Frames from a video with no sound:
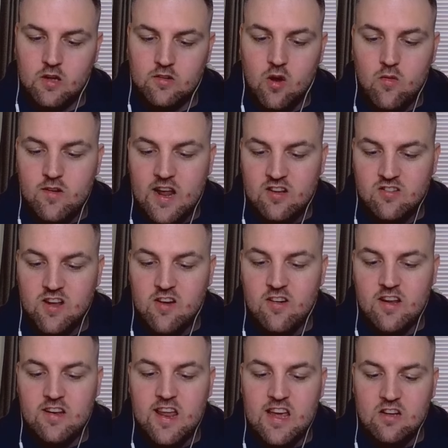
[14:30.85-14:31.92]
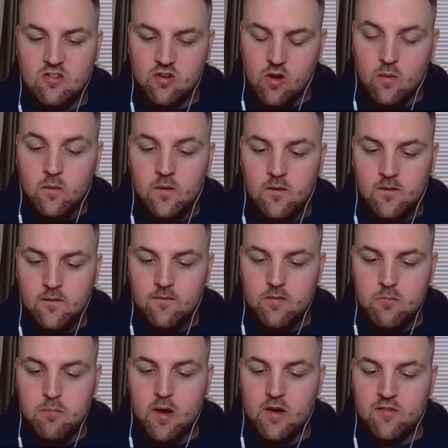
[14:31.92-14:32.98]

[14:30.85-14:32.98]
I don't necessarily need to, but